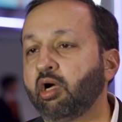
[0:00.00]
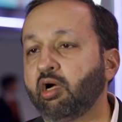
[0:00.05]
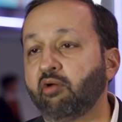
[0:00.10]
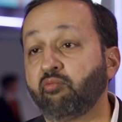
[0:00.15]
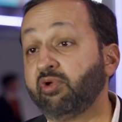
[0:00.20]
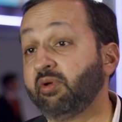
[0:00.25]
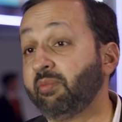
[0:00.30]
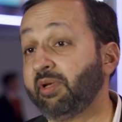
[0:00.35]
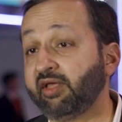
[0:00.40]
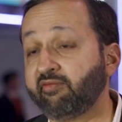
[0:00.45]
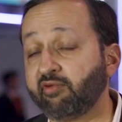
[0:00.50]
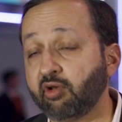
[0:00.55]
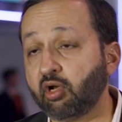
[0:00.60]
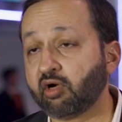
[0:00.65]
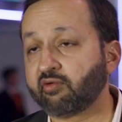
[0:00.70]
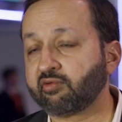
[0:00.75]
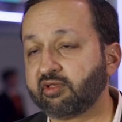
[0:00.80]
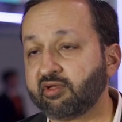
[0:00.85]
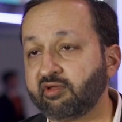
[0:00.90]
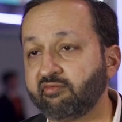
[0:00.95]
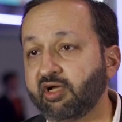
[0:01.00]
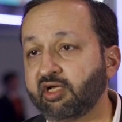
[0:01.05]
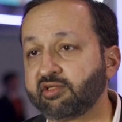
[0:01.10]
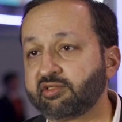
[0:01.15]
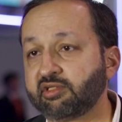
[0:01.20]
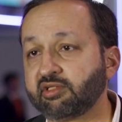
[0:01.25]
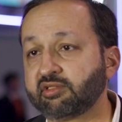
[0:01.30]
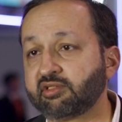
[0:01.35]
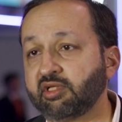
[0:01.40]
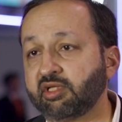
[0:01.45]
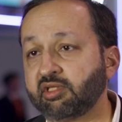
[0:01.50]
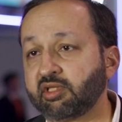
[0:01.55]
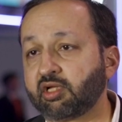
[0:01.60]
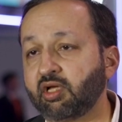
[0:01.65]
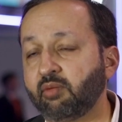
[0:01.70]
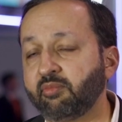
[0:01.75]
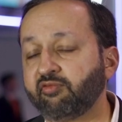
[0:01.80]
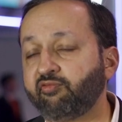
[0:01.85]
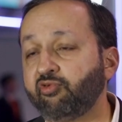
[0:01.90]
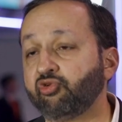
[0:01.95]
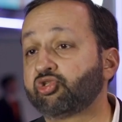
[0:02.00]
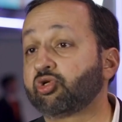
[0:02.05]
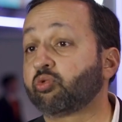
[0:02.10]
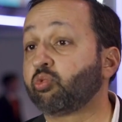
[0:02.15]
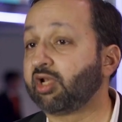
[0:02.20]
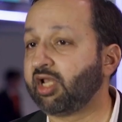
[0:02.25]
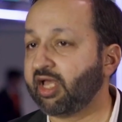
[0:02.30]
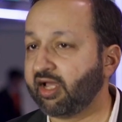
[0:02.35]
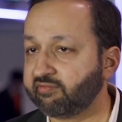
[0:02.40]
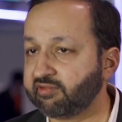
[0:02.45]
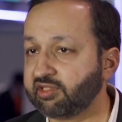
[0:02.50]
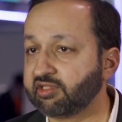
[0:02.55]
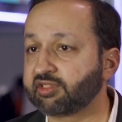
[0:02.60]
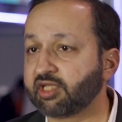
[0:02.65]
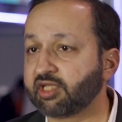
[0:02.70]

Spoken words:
we believe a lot of the devices in the coming future will have these